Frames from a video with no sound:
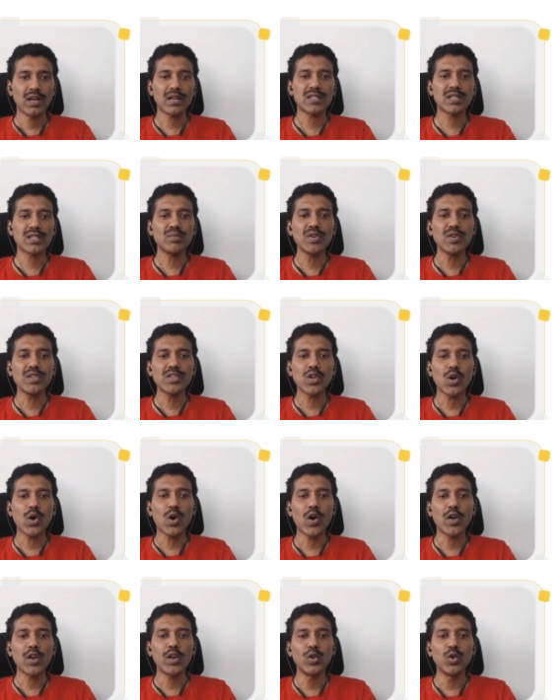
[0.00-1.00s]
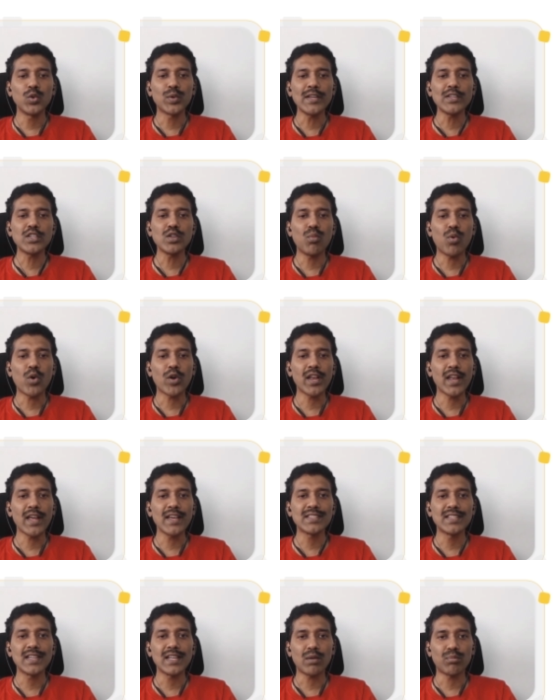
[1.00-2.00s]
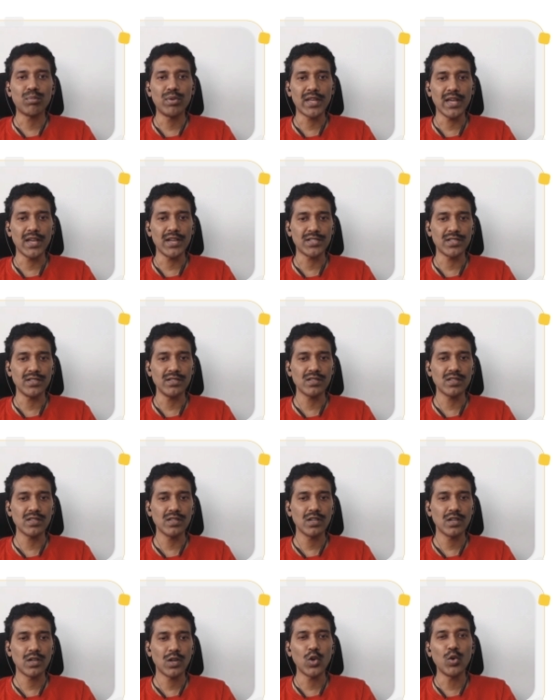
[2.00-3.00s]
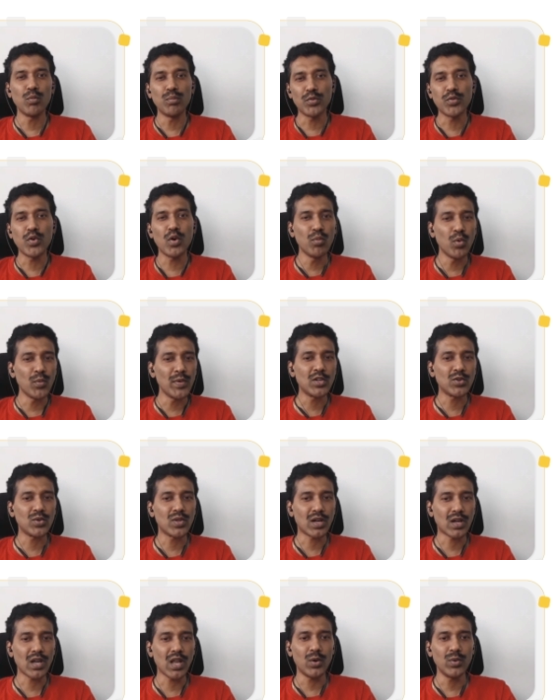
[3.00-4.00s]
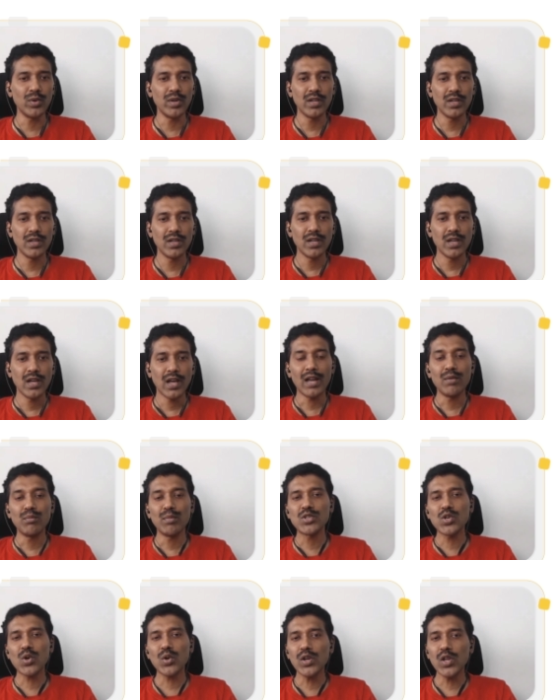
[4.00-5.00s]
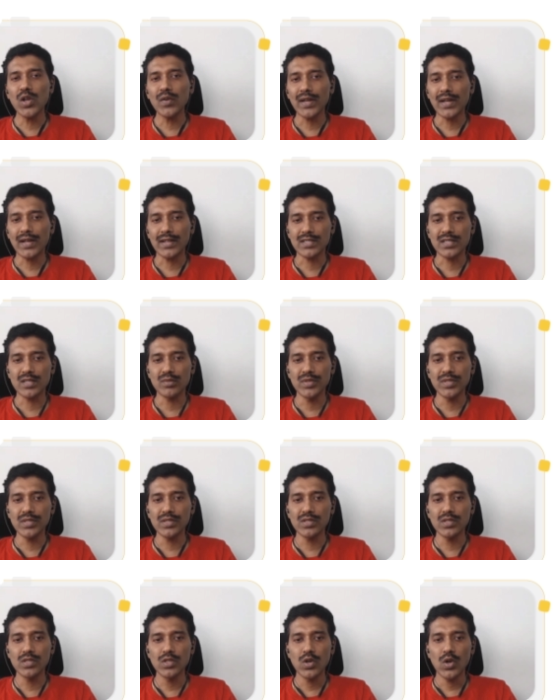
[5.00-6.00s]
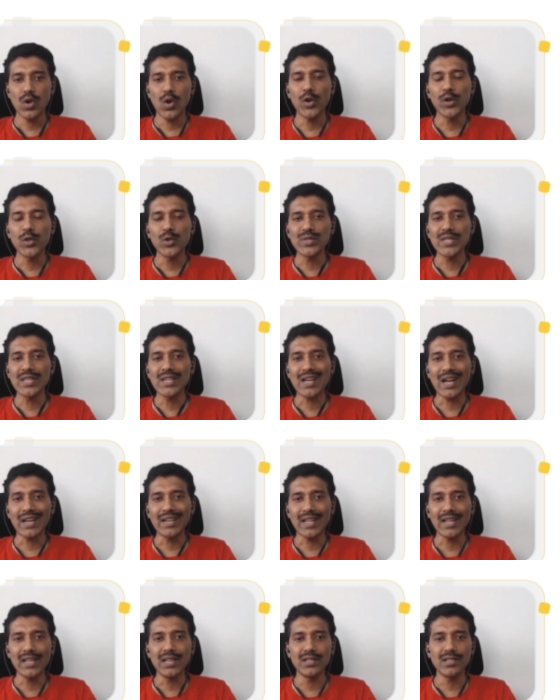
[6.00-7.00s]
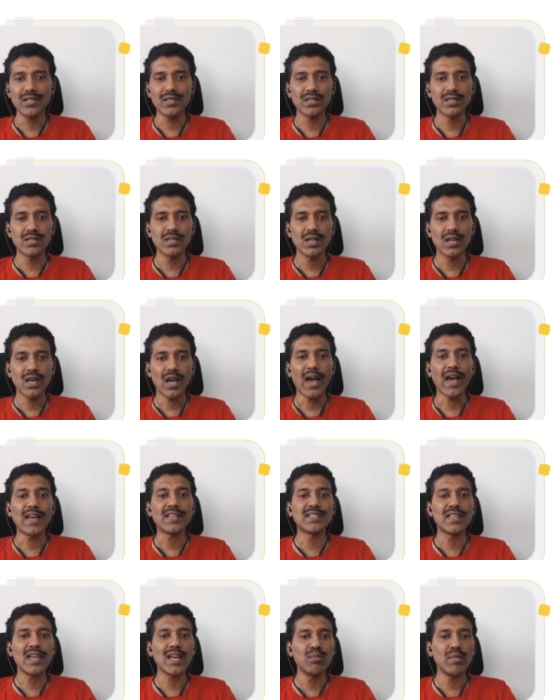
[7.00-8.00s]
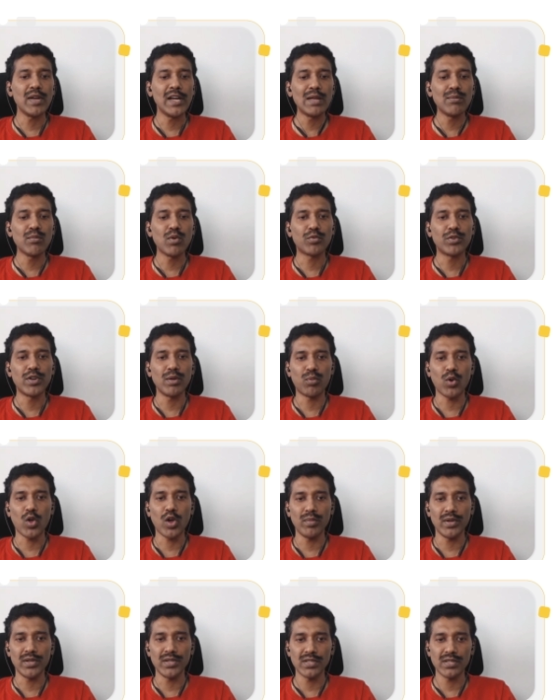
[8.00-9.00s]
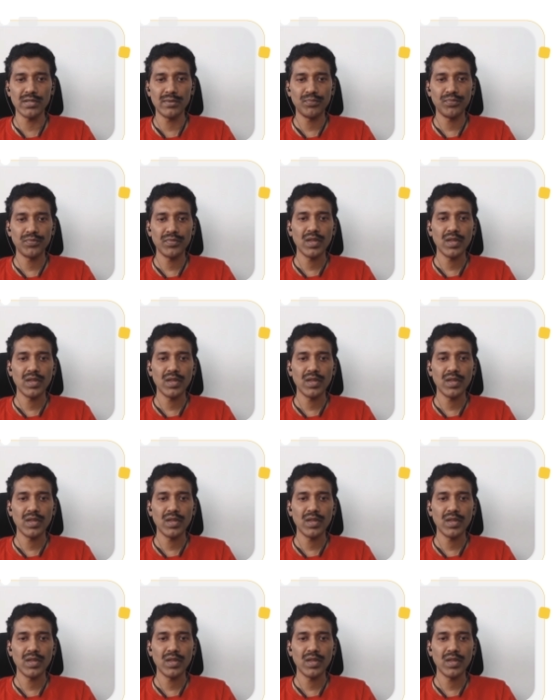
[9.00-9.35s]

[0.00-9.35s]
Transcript: Customers are looking to modernize their applications you know, before moving to the cloud, and majority of the customers are using containers as their medium of deployment.